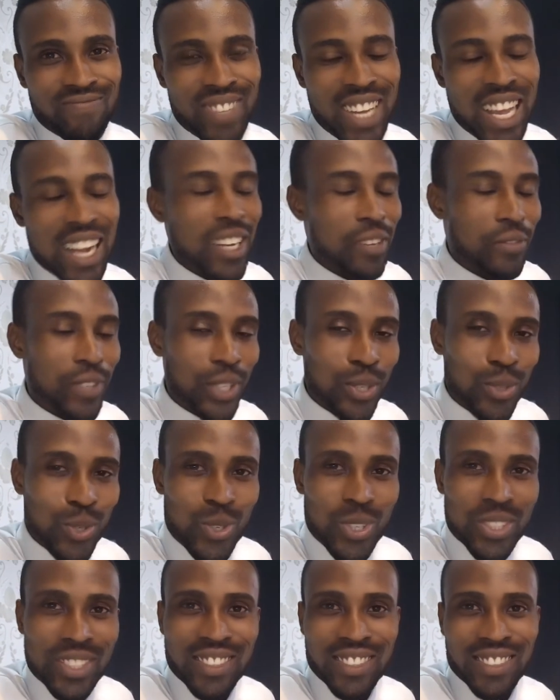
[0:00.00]
I love you
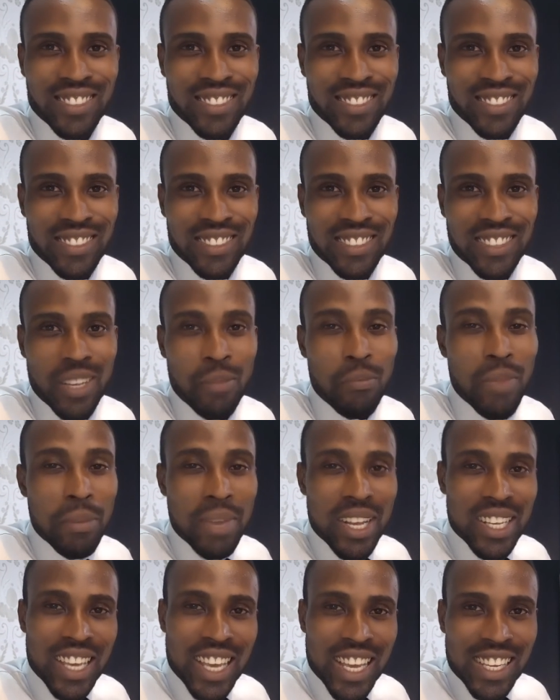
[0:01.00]
all.
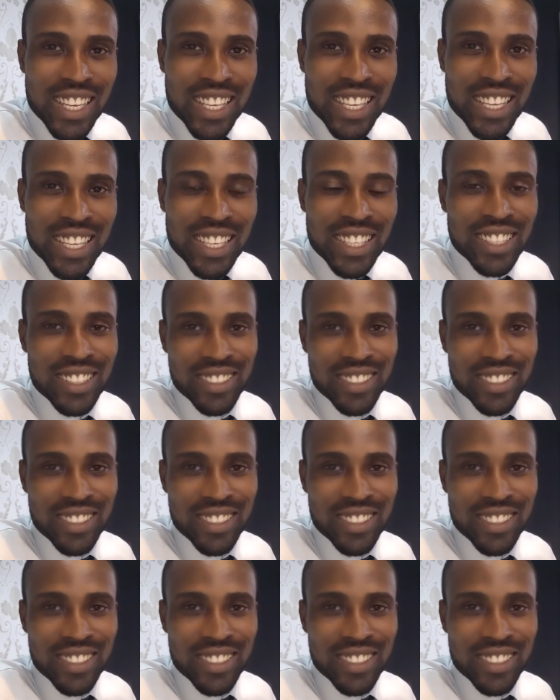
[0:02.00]
Mama Katie,